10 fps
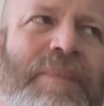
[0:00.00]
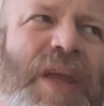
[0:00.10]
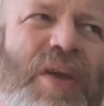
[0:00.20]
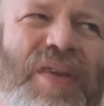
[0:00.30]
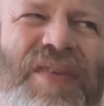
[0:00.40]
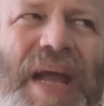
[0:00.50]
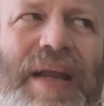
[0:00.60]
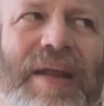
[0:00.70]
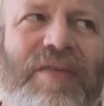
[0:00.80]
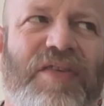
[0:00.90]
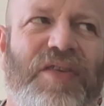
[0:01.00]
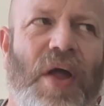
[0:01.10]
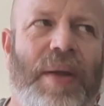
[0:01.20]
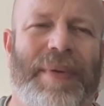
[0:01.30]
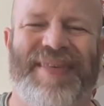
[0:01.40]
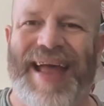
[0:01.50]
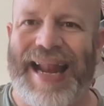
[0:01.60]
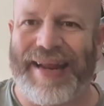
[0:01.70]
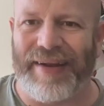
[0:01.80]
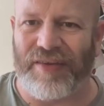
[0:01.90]
You could say there's a slight
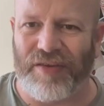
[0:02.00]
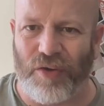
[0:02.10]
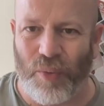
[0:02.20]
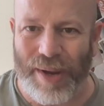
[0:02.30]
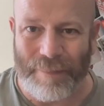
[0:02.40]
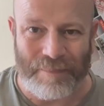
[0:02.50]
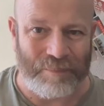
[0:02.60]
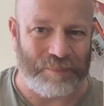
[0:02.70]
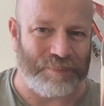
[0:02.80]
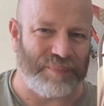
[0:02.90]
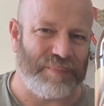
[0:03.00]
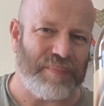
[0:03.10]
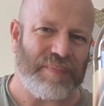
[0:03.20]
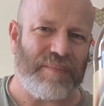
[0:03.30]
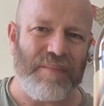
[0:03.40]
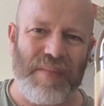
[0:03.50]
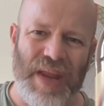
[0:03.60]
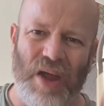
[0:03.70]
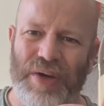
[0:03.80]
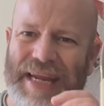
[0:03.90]
metallicness to it,
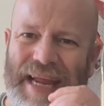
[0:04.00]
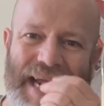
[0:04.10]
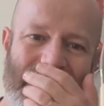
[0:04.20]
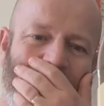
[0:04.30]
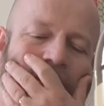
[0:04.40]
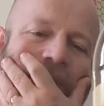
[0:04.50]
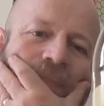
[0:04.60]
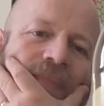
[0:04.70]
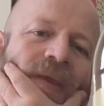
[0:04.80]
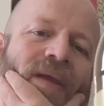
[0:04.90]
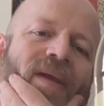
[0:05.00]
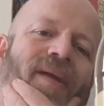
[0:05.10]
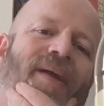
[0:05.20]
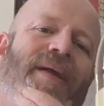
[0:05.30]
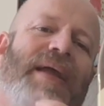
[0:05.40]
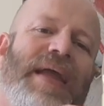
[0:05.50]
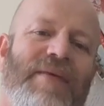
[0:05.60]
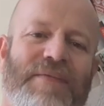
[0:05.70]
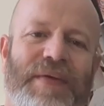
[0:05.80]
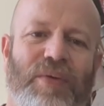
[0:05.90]
only a hint.
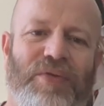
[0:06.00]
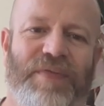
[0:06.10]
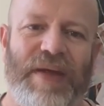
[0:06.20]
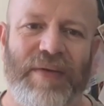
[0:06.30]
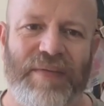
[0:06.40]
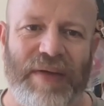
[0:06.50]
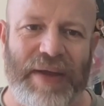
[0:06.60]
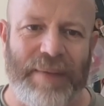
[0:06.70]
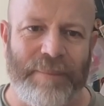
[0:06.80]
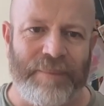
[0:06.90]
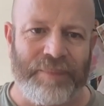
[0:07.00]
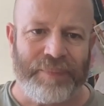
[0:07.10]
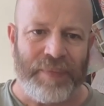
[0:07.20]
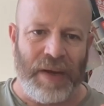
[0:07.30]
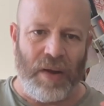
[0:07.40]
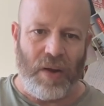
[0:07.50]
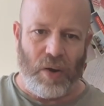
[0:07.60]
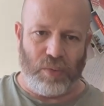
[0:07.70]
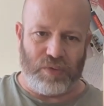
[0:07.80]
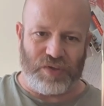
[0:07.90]
It feels very, very
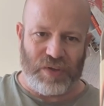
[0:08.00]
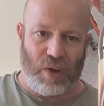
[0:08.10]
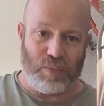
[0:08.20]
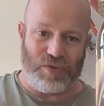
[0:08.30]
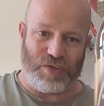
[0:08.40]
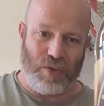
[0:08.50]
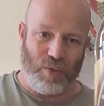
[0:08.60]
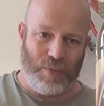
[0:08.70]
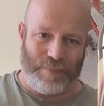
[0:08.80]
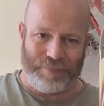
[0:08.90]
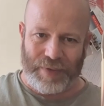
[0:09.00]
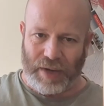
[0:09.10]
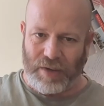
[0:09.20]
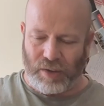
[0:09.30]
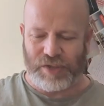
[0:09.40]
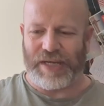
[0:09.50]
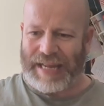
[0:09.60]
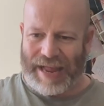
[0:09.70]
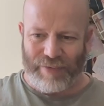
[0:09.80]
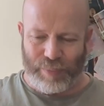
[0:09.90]
old school. Lots of
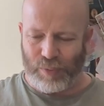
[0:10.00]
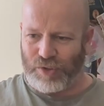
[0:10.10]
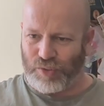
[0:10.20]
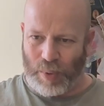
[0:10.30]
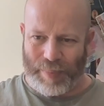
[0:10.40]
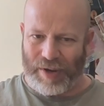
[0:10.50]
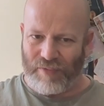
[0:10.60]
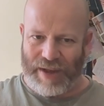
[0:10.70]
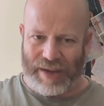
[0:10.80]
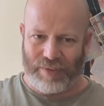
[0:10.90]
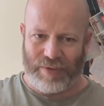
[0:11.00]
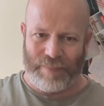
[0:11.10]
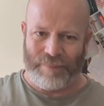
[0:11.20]
caramel swimming around.